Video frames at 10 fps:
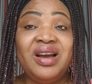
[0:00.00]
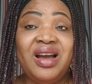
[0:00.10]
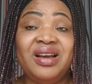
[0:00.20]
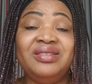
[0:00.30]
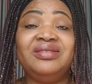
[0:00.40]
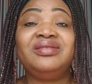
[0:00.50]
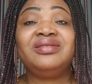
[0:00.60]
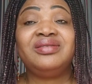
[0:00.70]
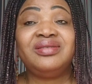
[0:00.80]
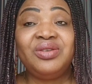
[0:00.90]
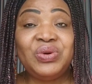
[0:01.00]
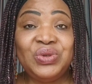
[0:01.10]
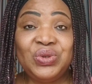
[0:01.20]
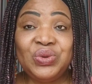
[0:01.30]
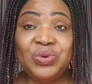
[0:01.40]
and
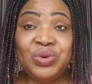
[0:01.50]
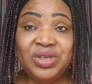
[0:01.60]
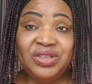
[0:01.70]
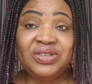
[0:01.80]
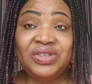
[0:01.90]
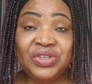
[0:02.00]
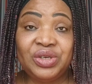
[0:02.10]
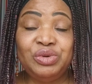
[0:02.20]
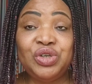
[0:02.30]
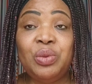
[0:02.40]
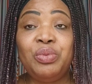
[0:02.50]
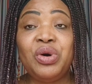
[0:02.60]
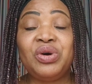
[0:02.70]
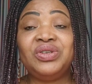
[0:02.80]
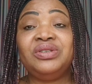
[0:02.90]
also in the description
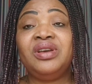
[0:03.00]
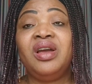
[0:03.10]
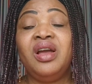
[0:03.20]
box,